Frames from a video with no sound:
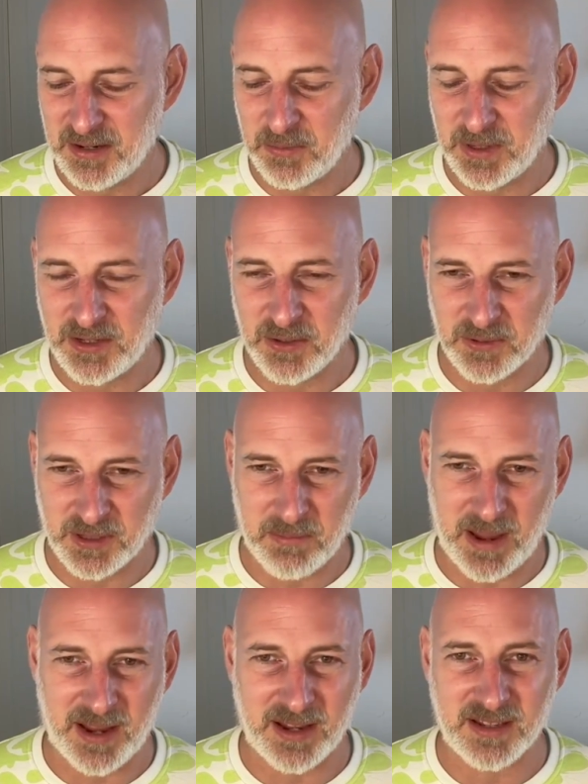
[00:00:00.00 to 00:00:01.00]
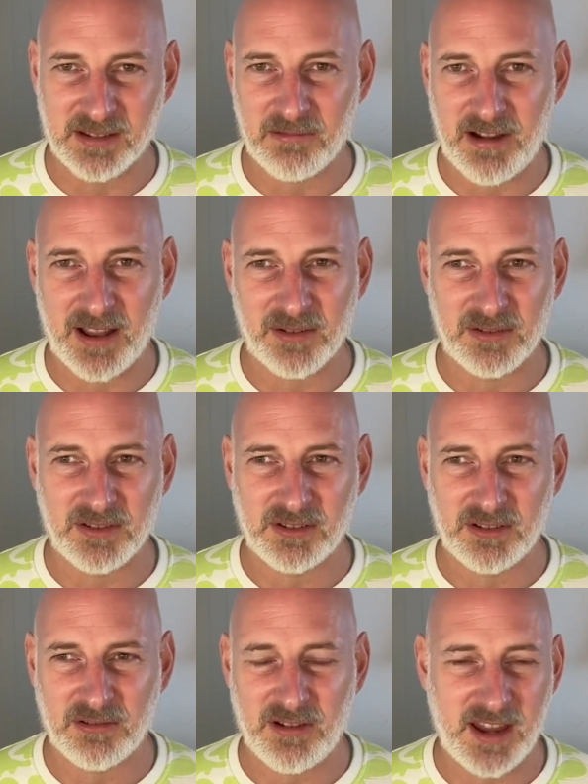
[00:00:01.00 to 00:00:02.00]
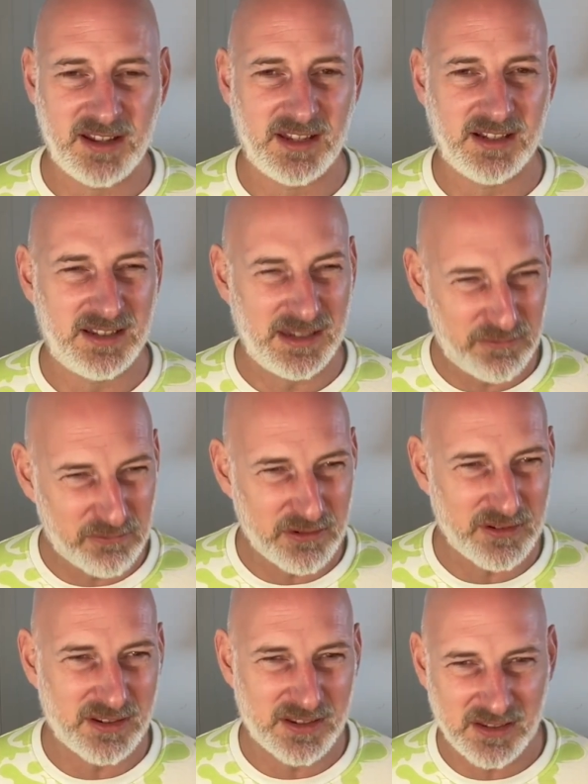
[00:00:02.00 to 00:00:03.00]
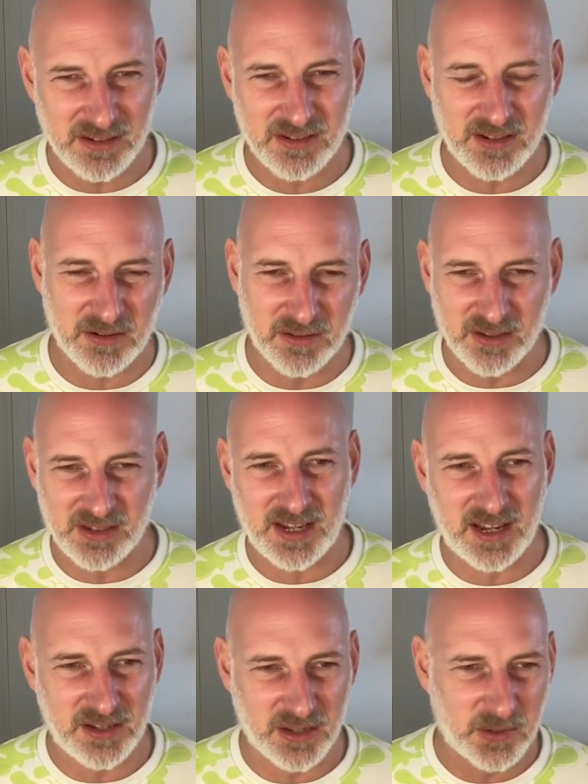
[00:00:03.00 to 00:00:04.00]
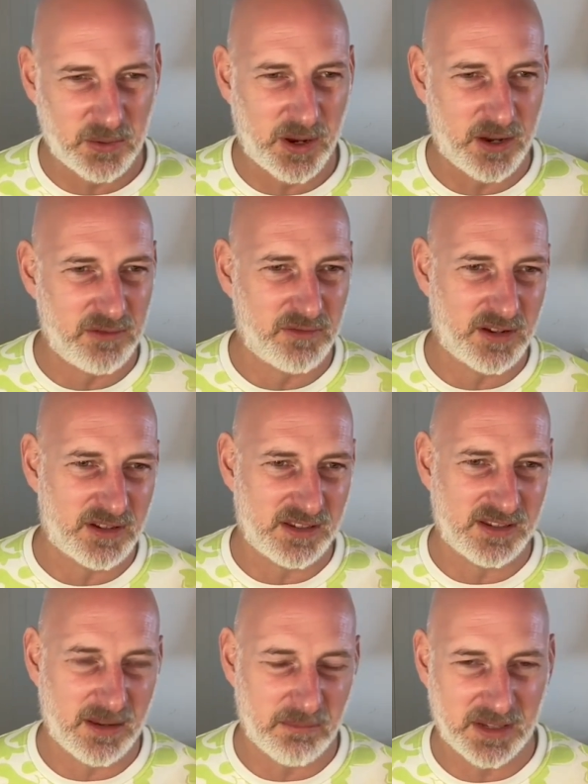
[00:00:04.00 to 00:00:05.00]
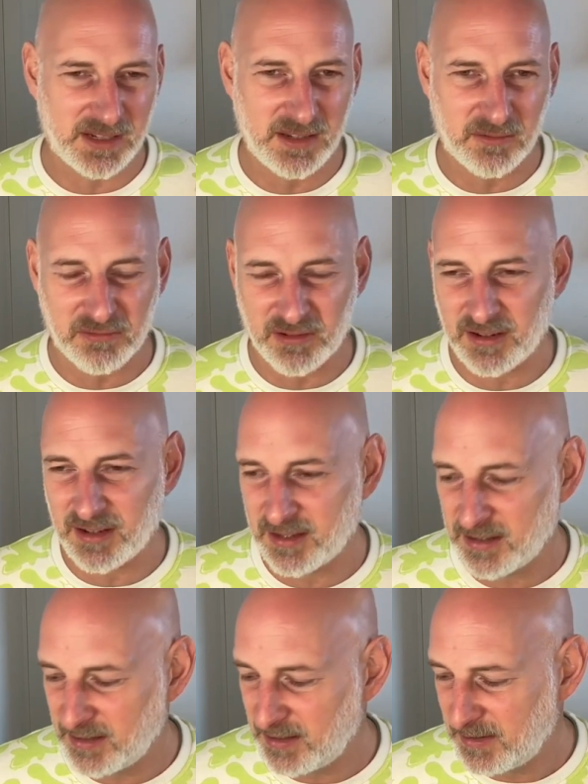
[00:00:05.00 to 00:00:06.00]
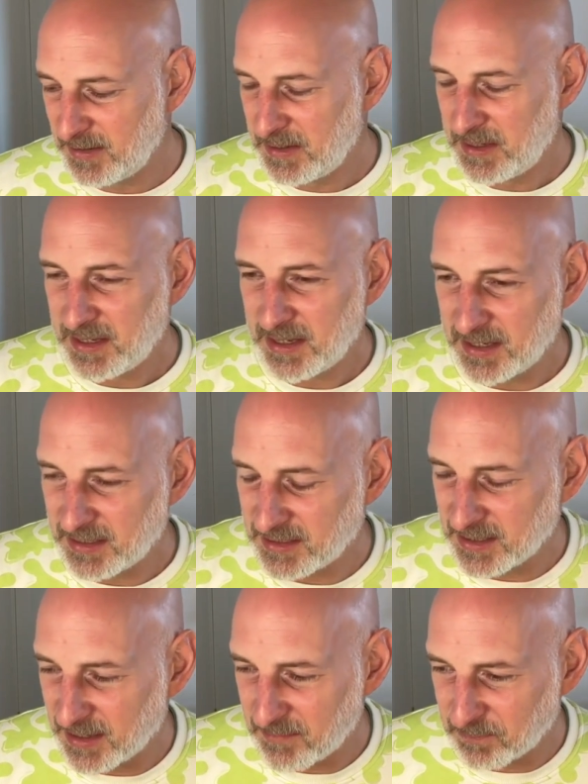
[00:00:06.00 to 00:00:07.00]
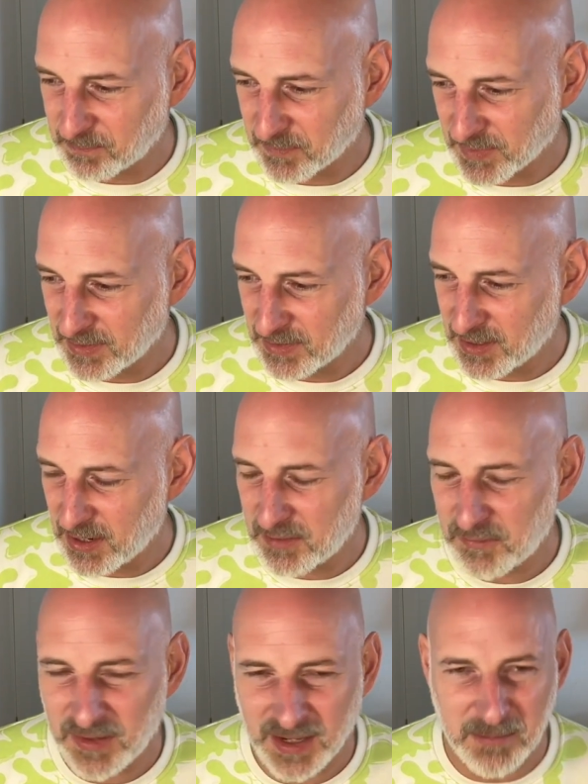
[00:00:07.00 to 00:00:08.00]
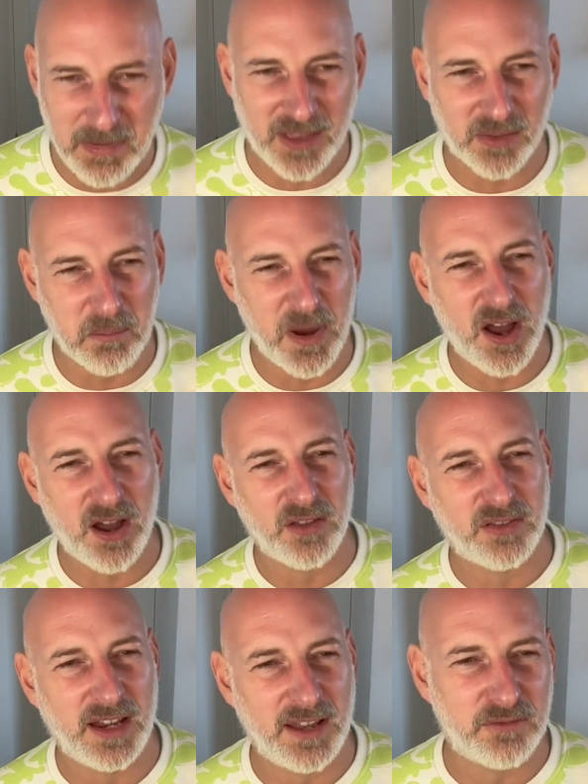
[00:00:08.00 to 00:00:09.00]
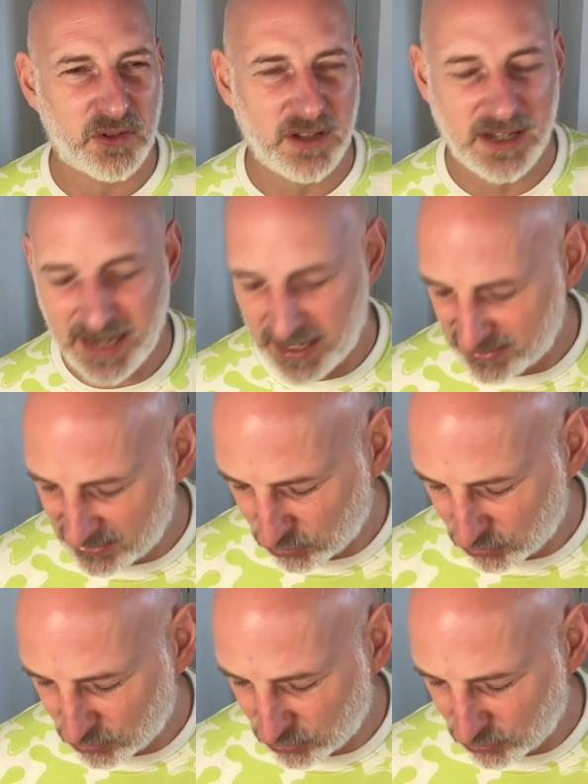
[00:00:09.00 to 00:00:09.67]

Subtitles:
we talked about is around creating difference. So the status quo versus something different, and kind of think about the path less